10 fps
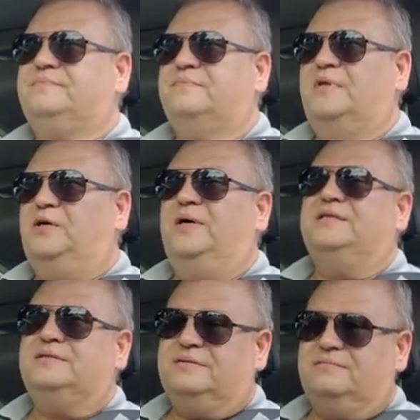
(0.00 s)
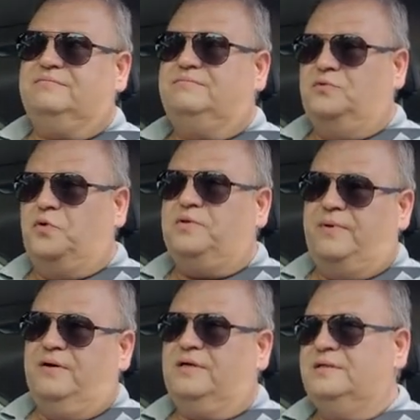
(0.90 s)
U.S., North
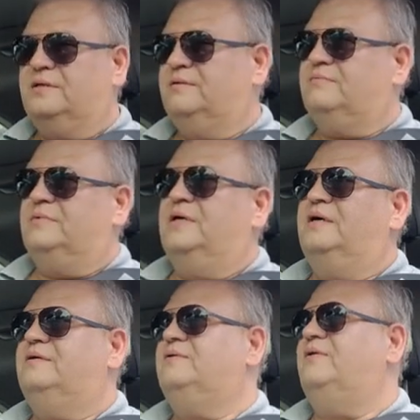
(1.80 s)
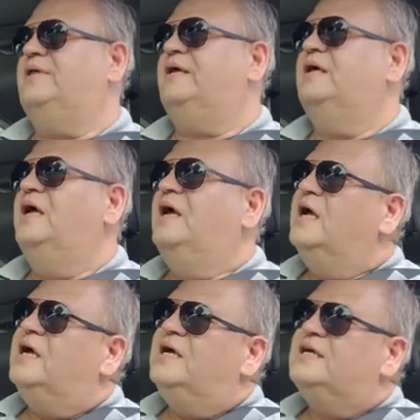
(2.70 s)
America, all that.
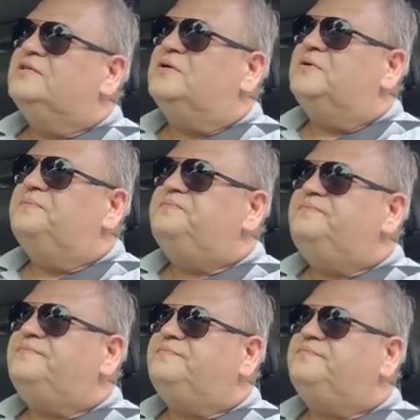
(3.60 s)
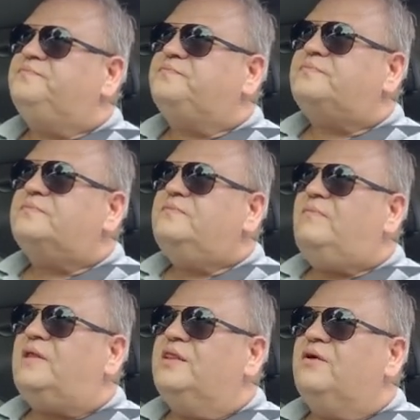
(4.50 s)
So,
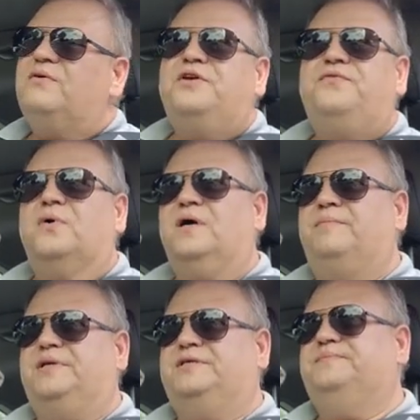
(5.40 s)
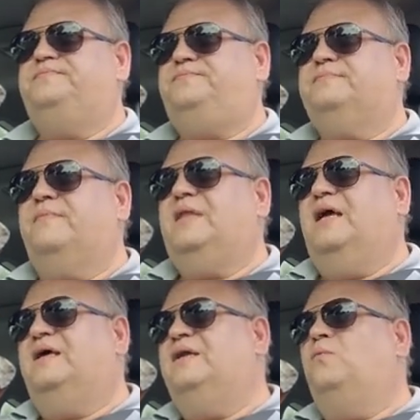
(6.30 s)
there are only 4 companies.
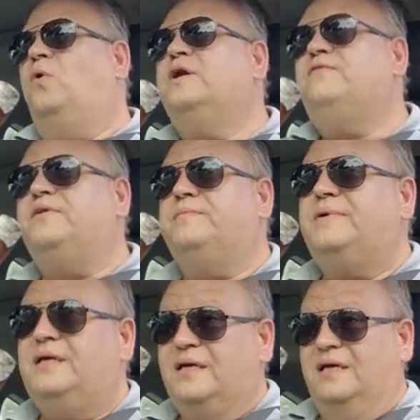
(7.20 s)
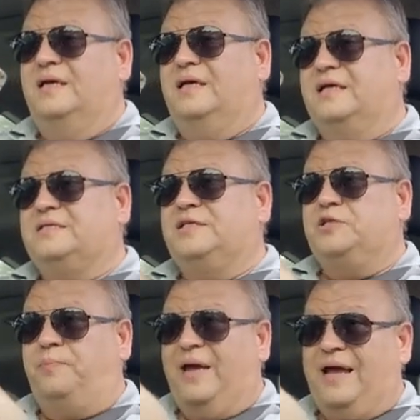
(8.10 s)
And one of them is in
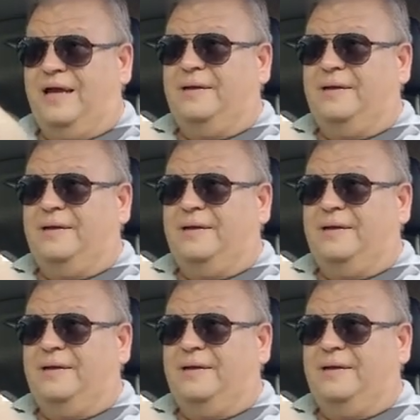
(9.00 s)
Japan.